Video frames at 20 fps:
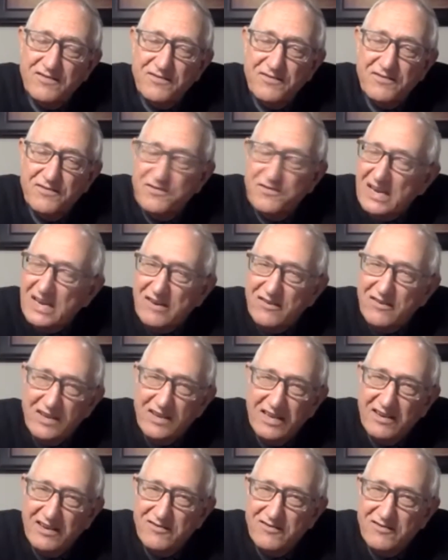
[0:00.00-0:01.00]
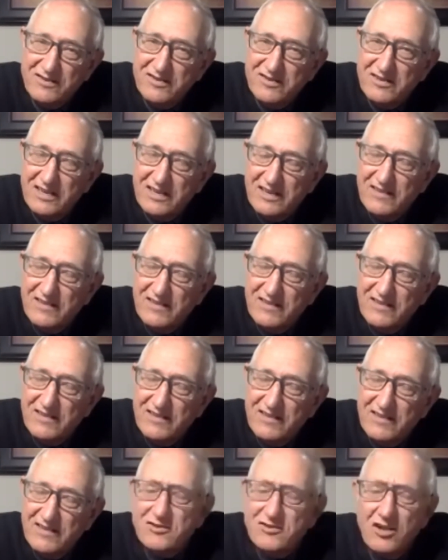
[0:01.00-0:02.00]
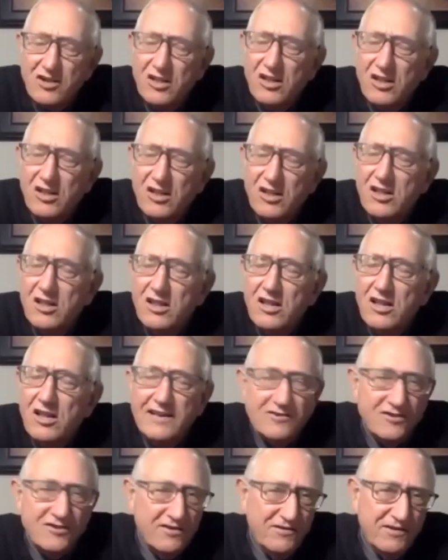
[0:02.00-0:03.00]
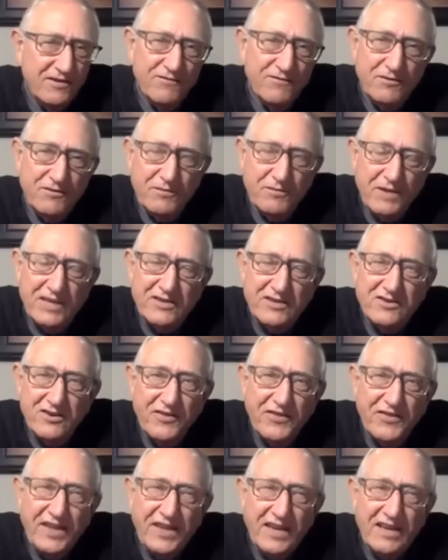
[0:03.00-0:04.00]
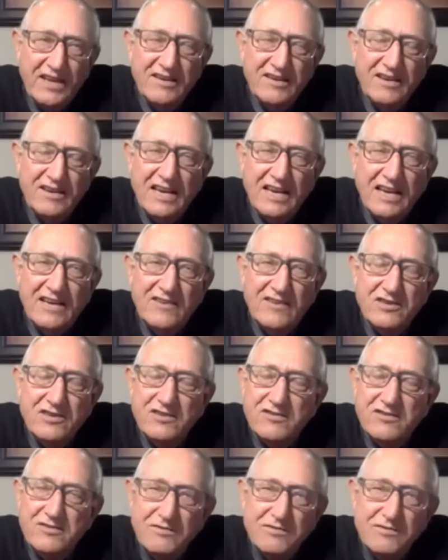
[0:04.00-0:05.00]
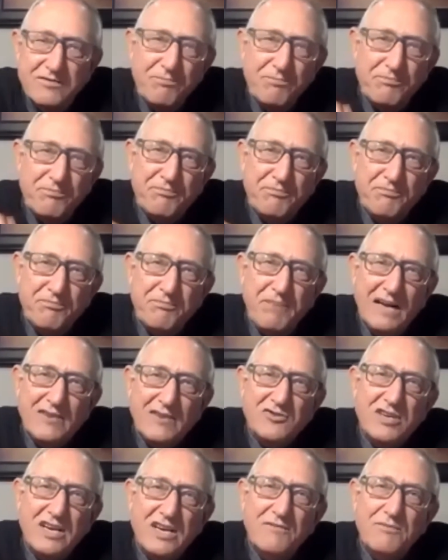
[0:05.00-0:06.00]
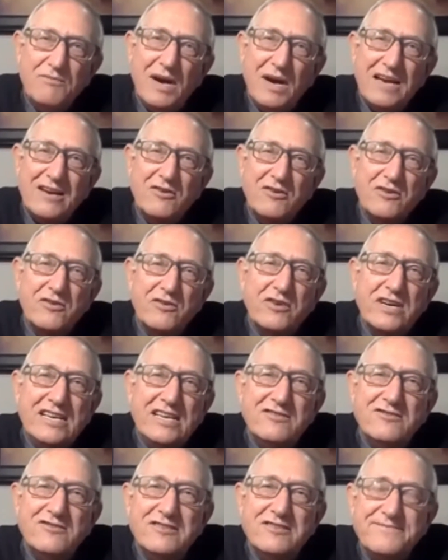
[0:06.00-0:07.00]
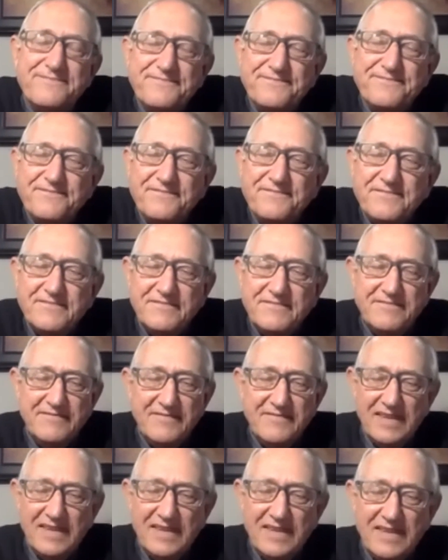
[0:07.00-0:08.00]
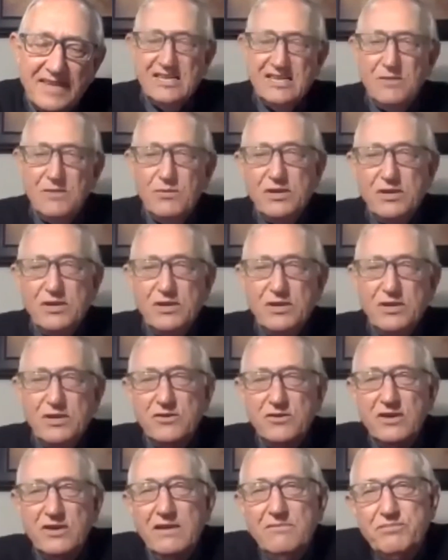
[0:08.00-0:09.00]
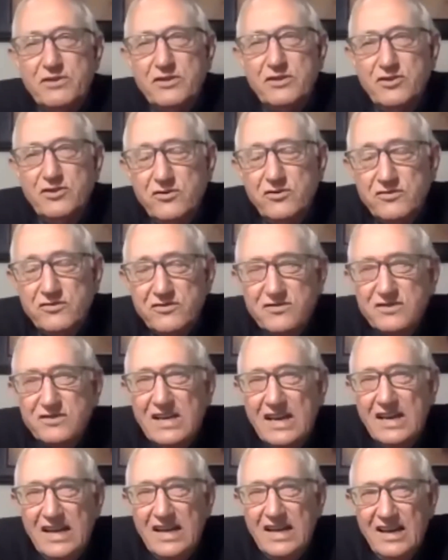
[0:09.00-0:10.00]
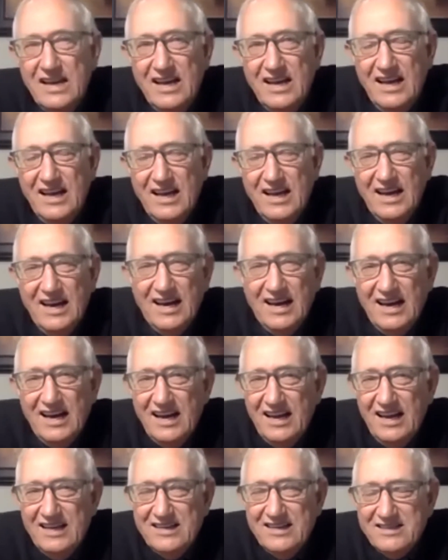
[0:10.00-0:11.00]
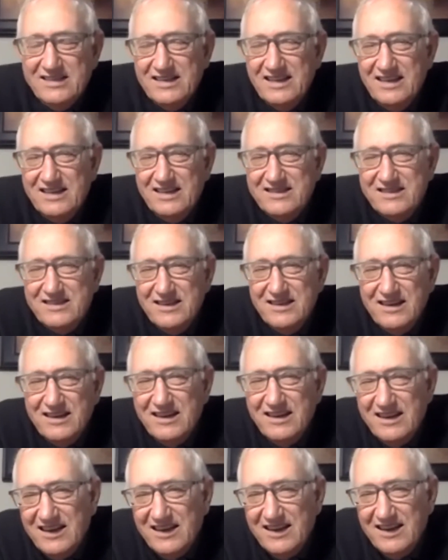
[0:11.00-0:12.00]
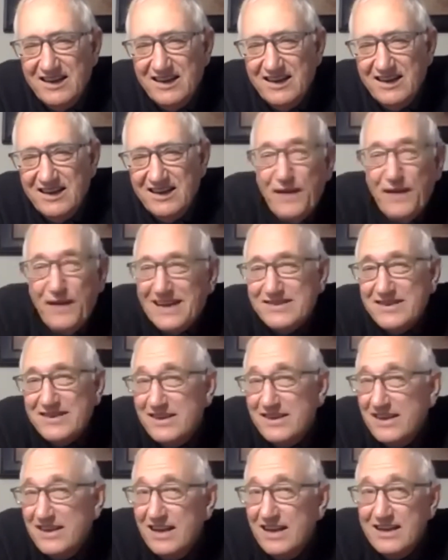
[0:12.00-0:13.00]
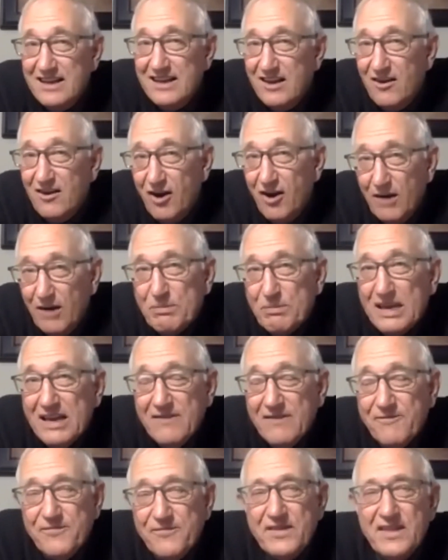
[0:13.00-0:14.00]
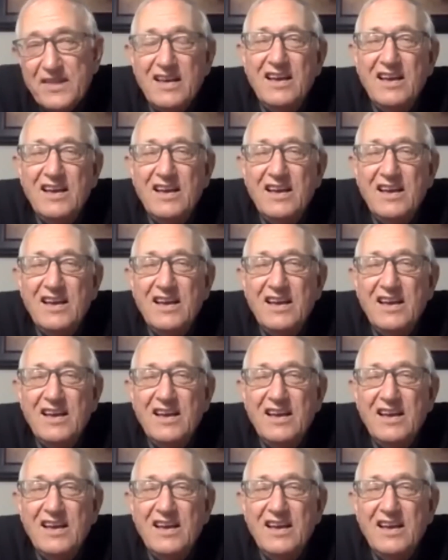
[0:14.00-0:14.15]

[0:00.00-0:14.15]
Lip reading: a very interesting thing. There's lots of information on the internet. Just punch in microgreens and see what you can produce. It's a fascinating hobby.